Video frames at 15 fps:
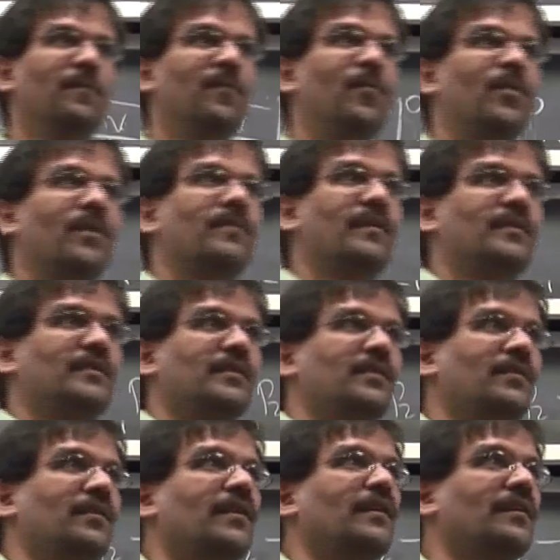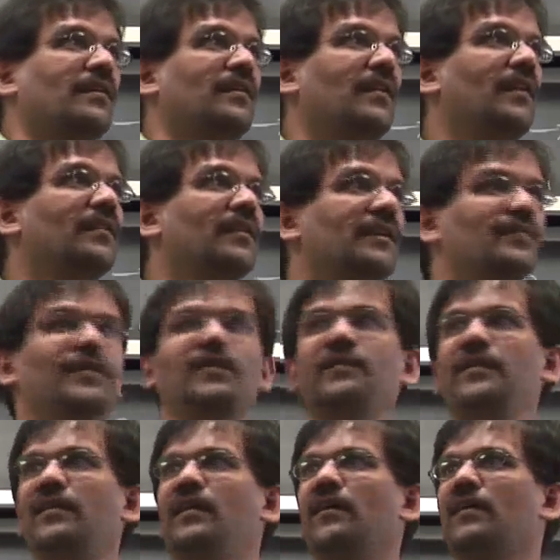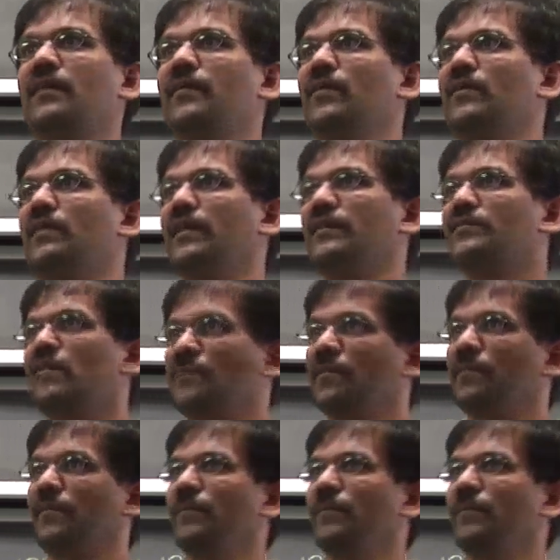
more of this into the little things we talked about, right? So